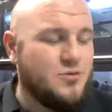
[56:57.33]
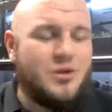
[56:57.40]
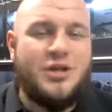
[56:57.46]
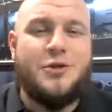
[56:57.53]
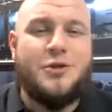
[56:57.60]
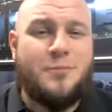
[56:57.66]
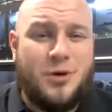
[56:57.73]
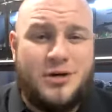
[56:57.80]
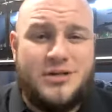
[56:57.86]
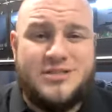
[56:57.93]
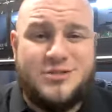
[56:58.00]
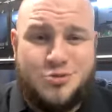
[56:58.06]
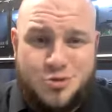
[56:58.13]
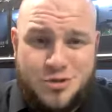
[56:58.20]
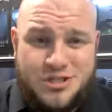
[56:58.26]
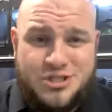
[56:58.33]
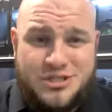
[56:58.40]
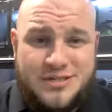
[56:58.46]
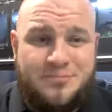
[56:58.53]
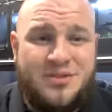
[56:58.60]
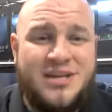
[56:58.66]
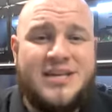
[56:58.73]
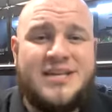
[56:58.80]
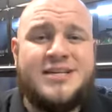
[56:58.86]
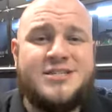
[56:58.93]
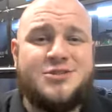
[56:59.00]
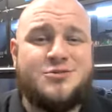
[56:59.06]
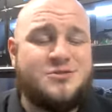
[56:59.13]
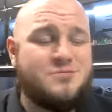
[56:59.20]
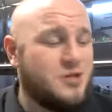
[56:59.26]
Well, the other part is nutrition.
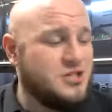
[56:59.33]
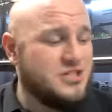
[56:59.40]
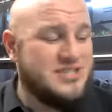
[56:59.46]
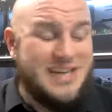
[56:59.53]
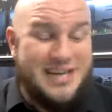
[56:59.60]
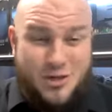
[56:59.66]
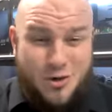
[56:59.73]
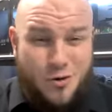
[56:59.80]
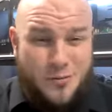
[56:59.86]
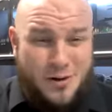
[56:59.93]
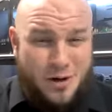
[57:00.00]
So as much as I know